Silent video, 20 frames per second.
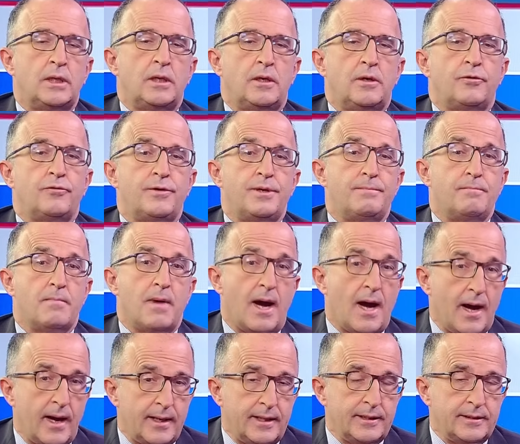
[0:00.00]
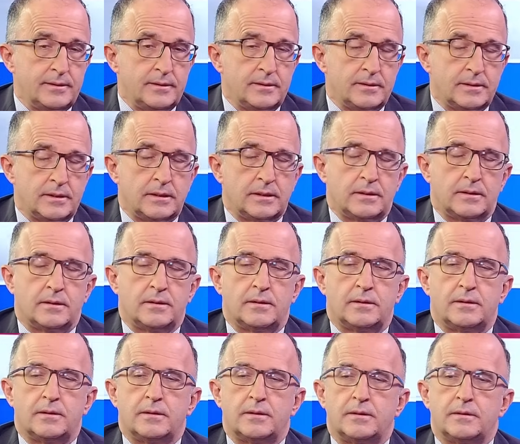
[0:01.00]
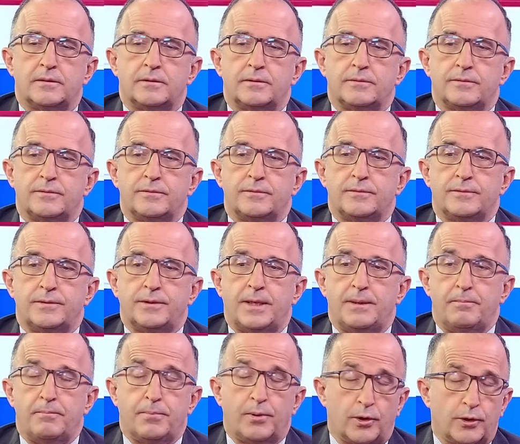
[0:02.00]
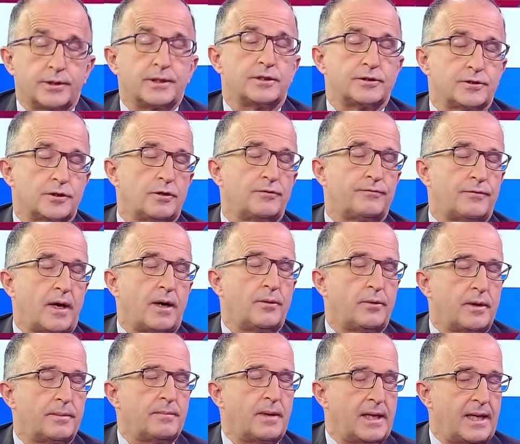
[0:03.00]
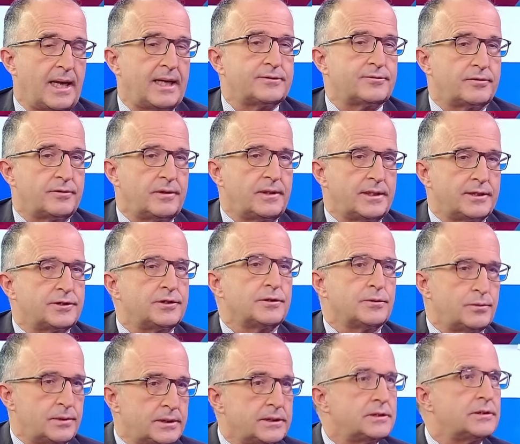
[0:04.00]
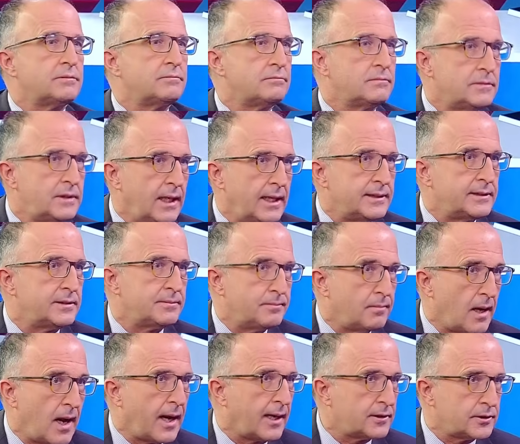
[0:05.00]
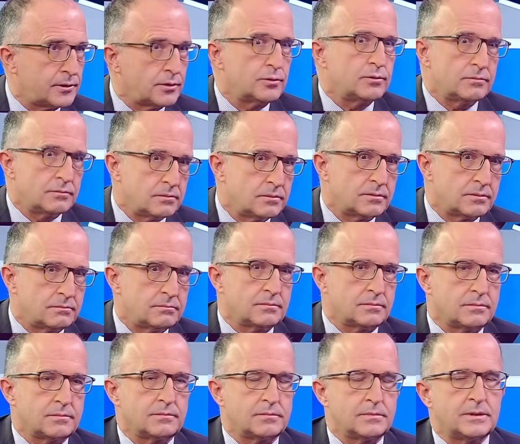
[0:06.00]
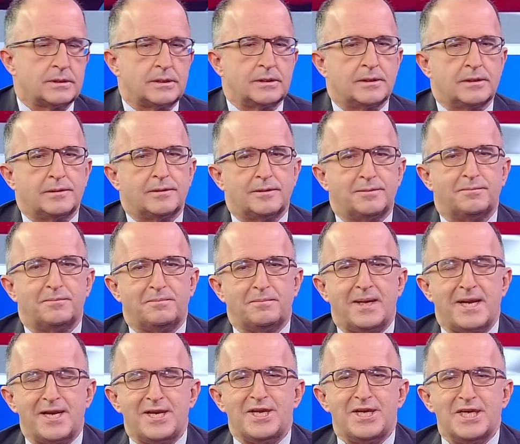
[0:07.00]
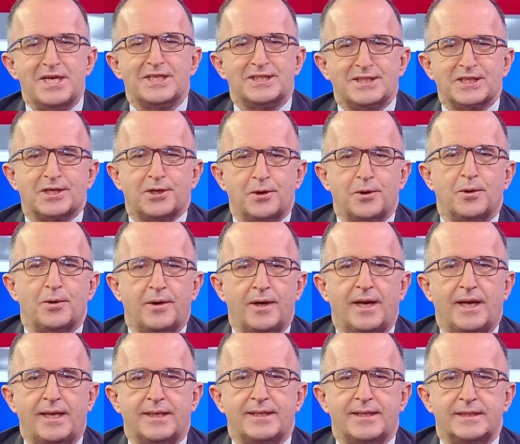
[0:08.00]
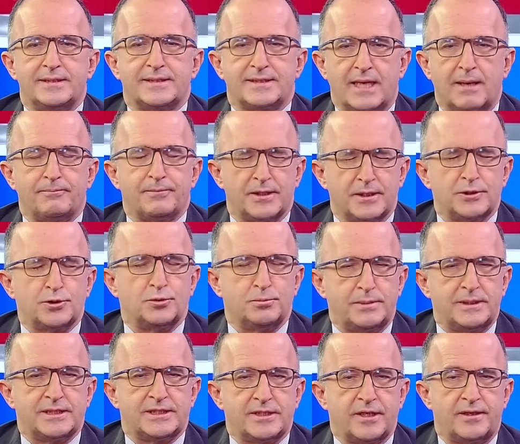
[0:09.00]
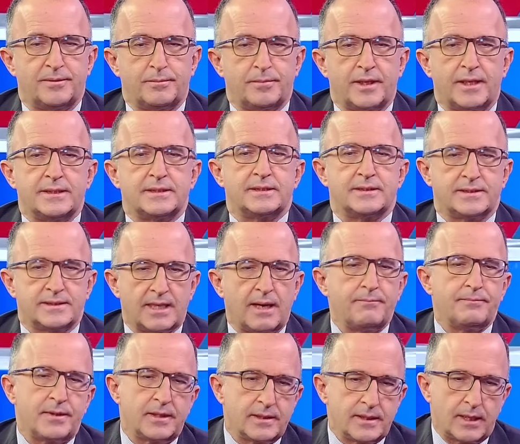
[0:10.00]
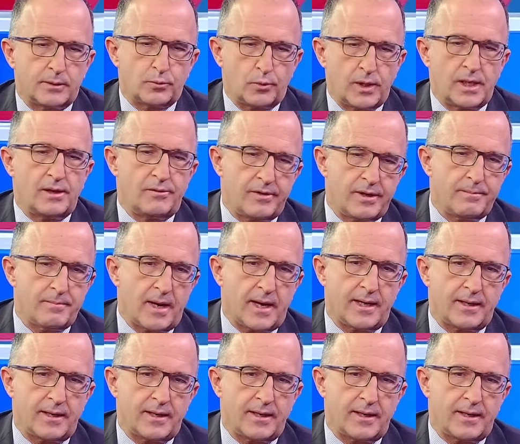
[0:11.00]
remind the importance of our bilateral relation, which dated back to many years ago, and is something to be celebrated, something that will remain,